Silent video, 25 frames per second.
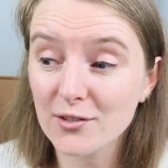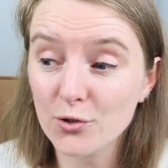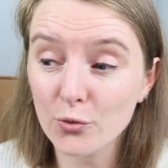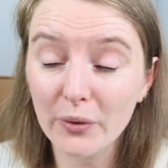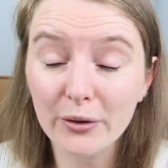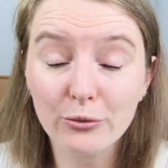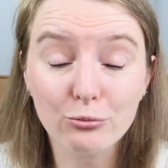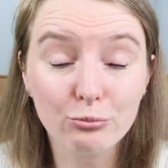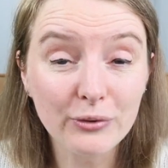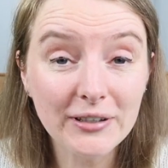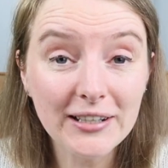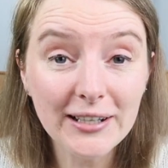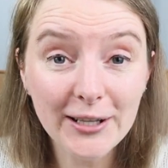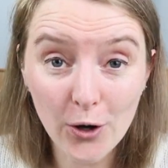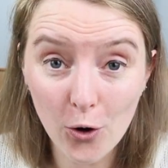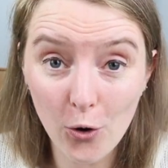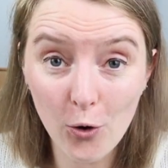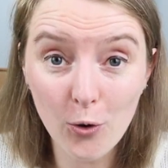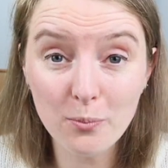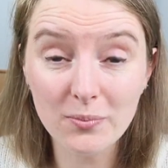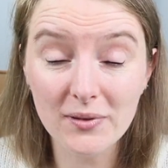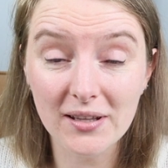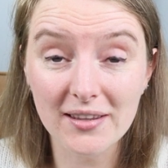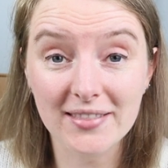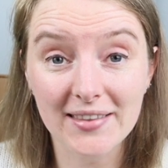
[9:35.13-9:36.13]
So I really
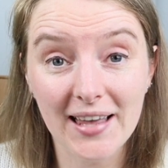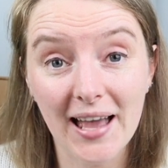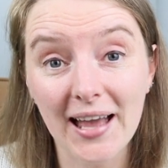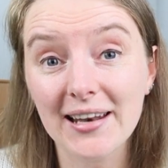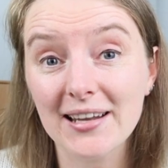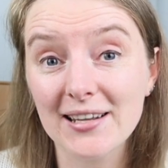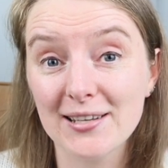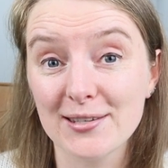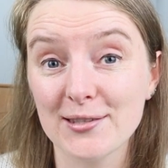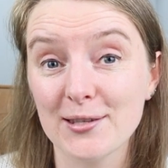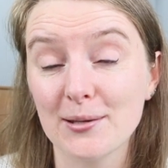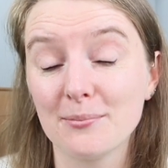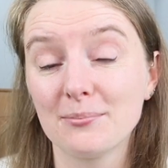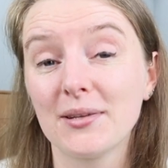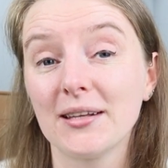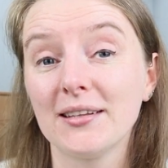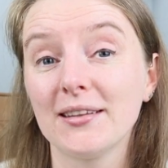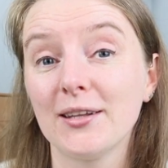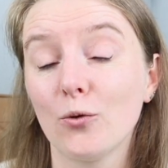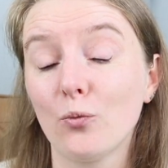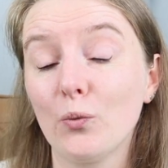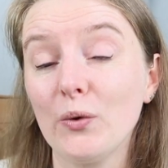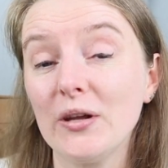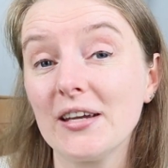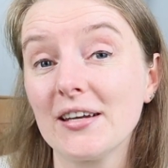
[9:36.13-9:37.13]
hope that that is something
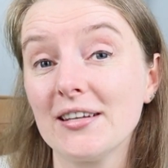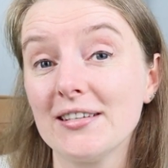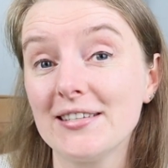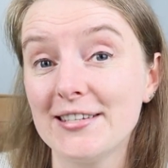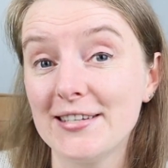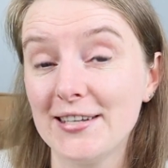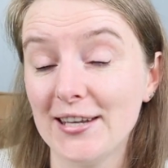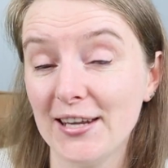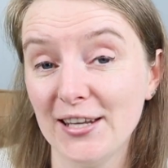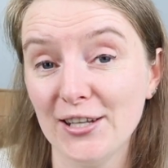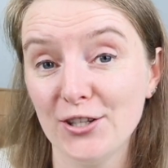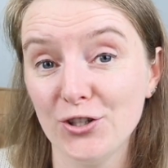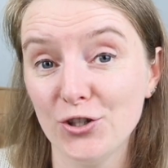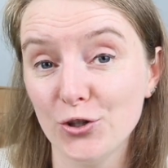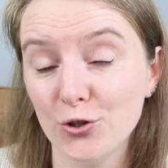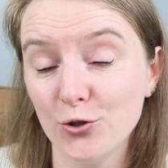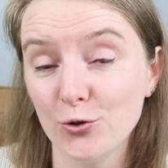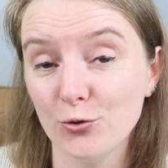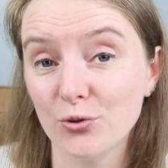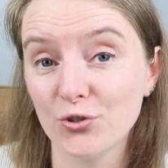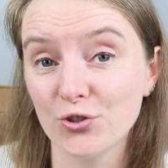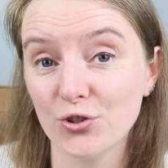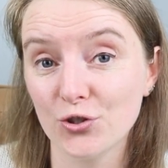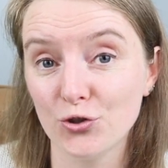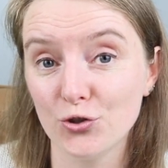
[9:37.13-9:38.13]
that we
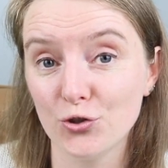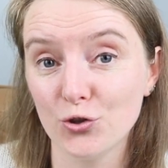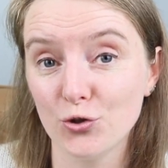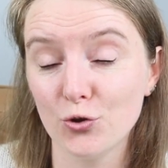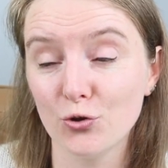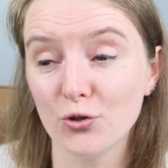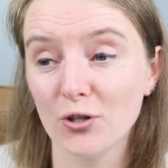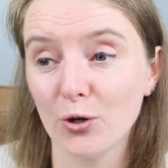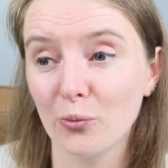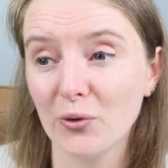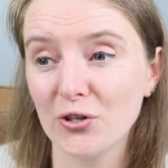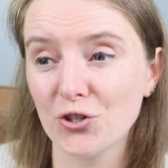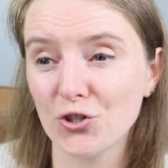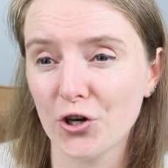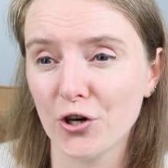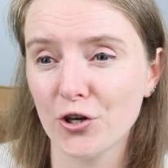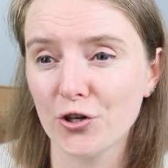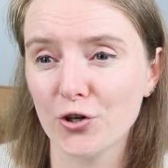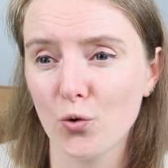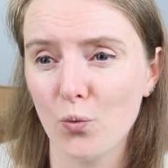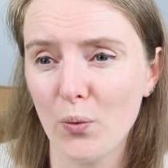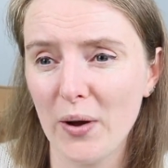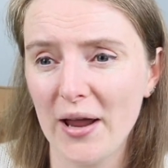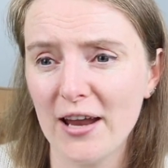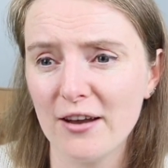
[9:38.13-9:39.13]
continue to do, that we
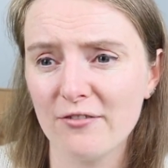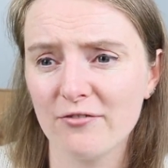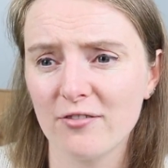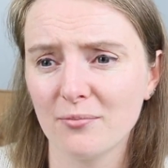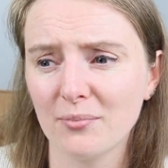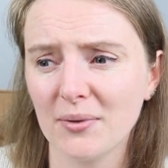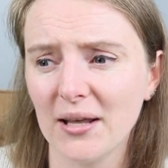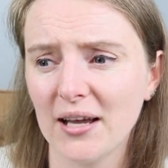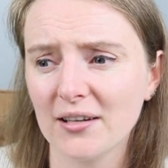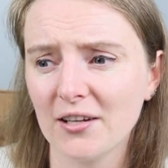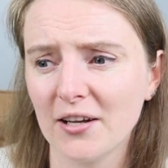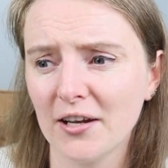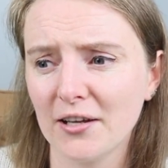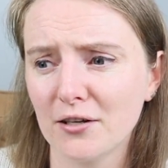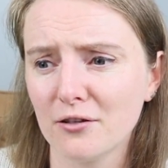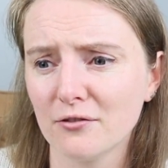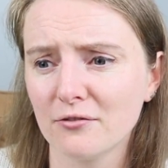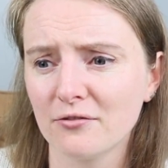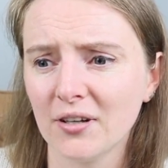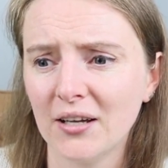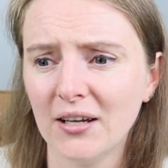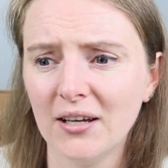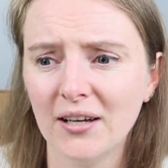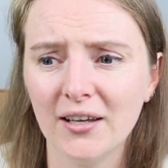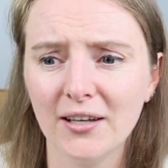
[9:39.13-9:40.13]
turn away from that kind
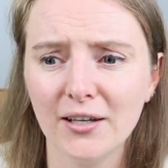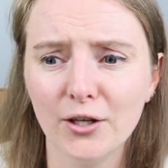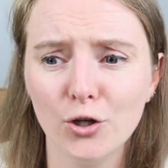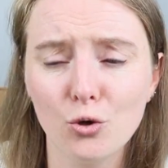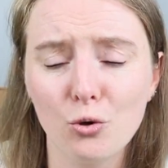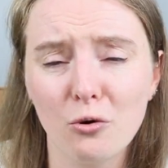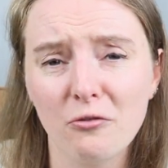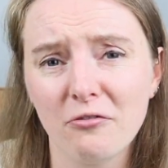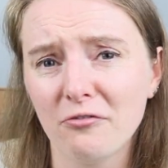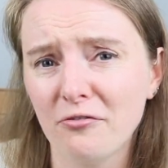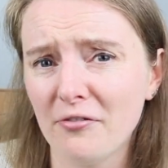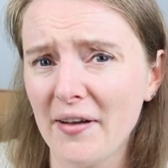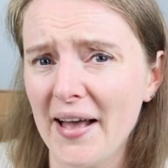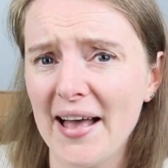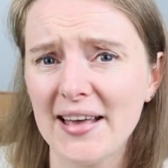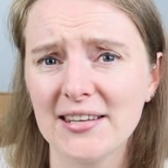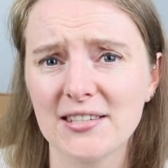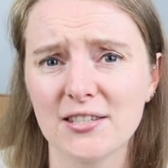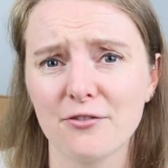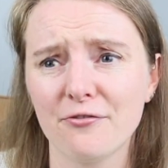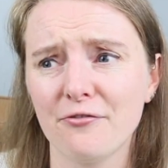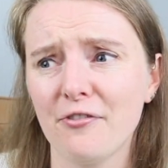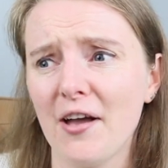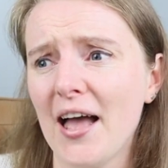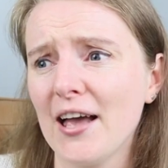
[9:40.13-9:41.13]
of, you know,
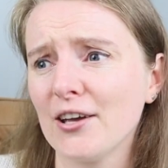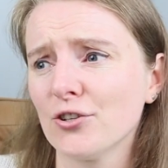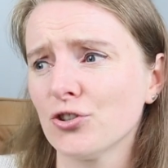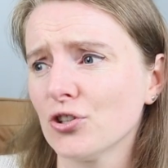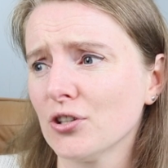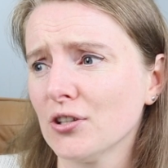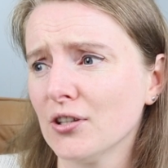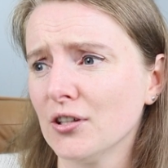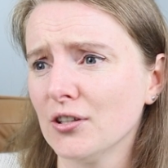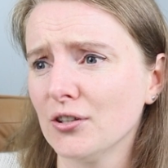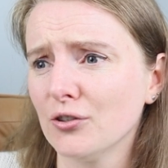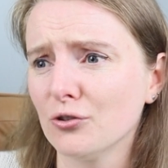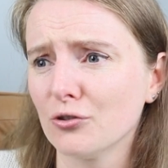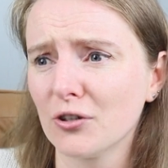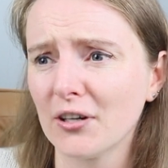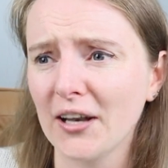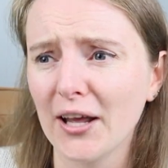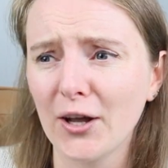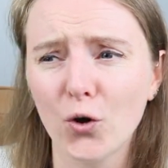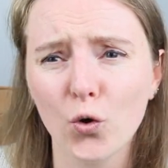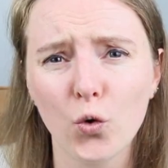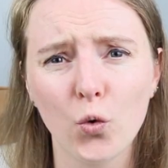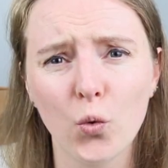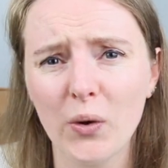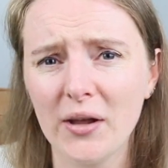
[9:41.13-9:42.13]
fast fashion or
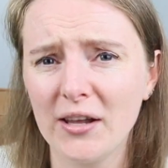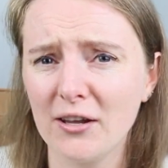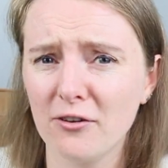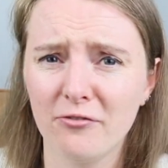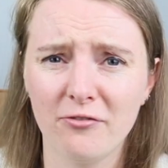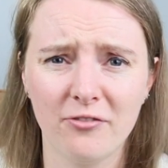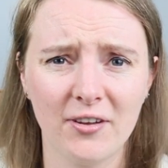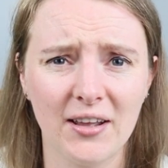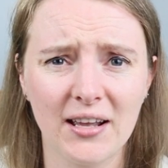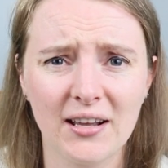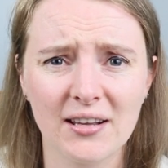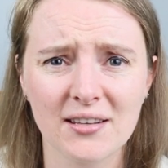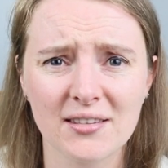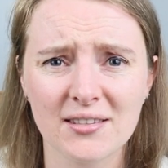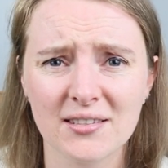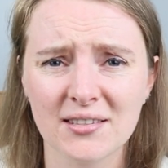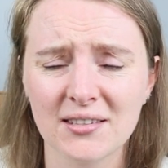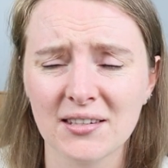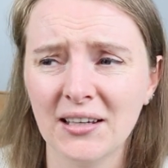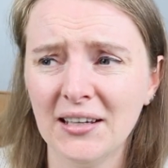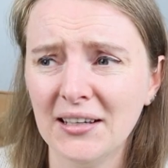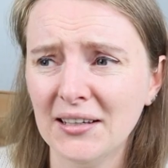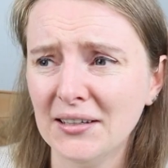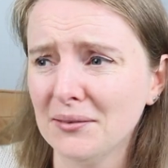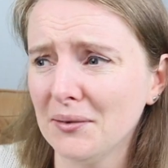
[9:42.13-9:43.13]
like quick
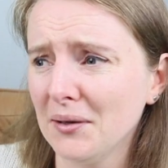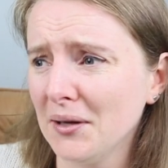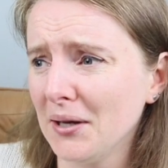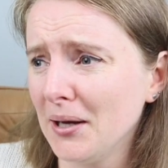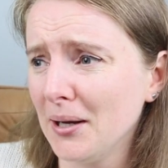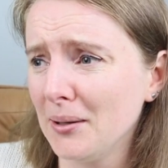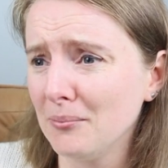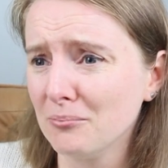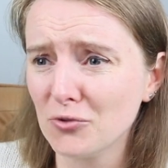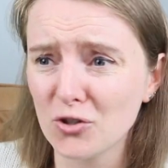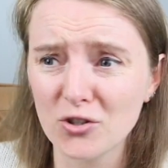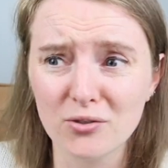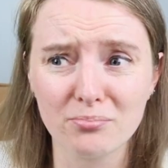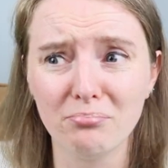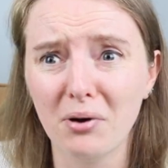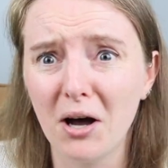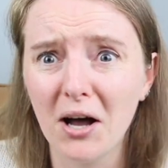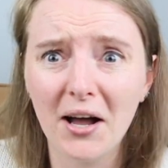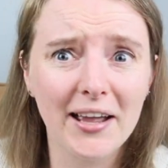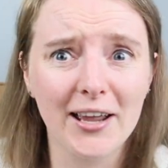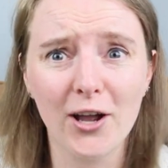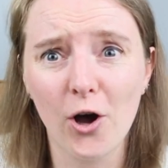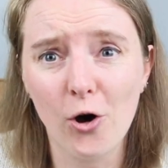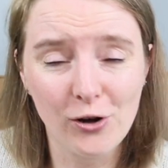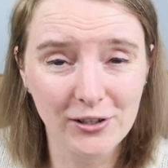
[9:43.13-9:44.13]
fix, um, just
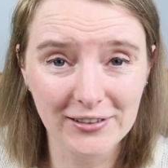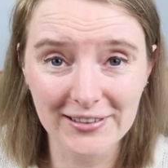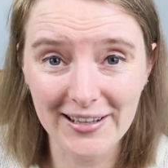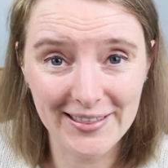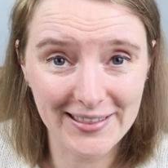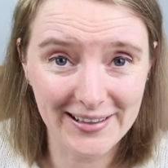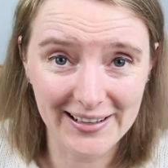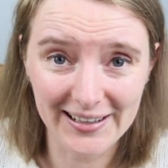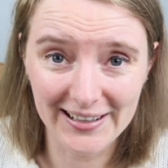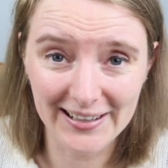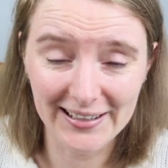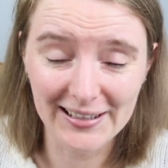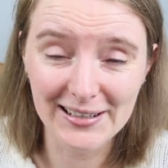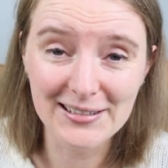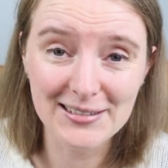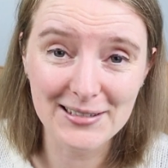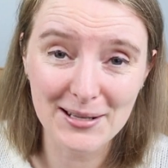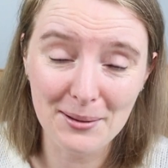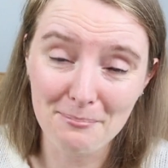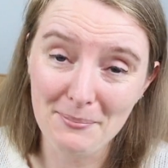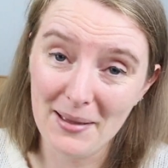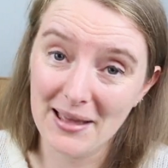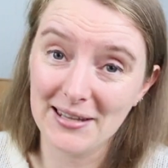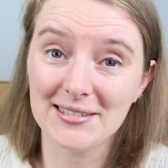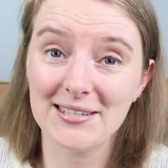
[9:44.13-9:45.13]
buy all the things
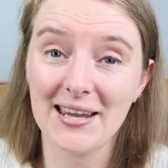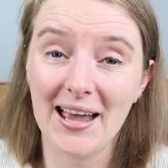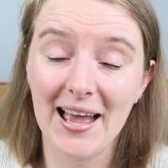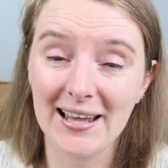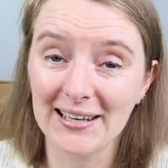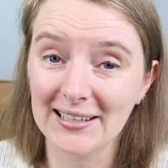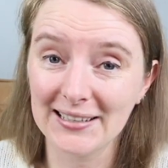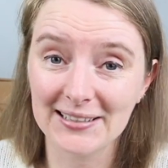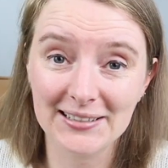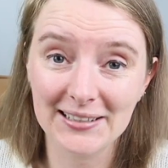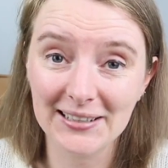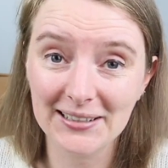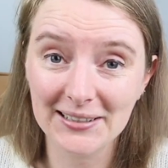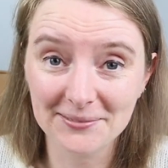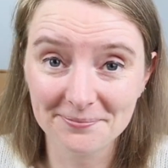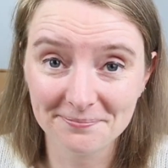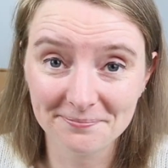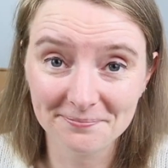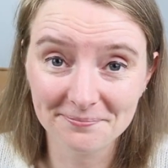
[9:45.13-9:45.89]
mentality.